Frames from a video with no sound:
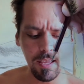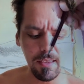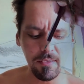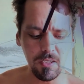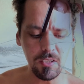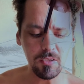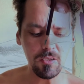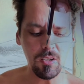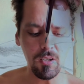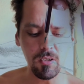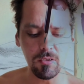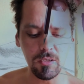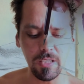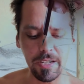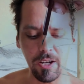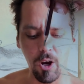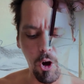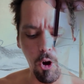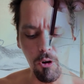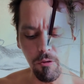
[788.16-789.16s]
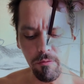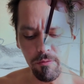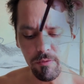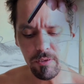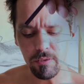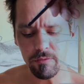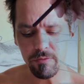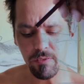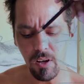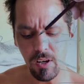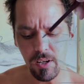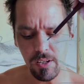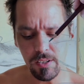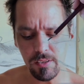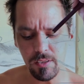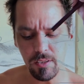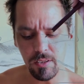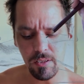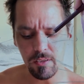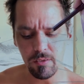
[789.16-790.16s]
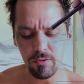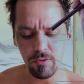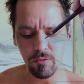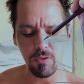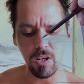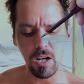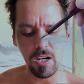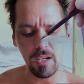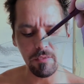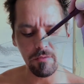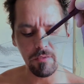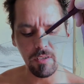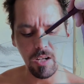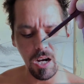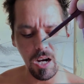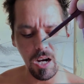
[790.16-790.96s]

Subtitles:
things aren't like over-defined, you kind of,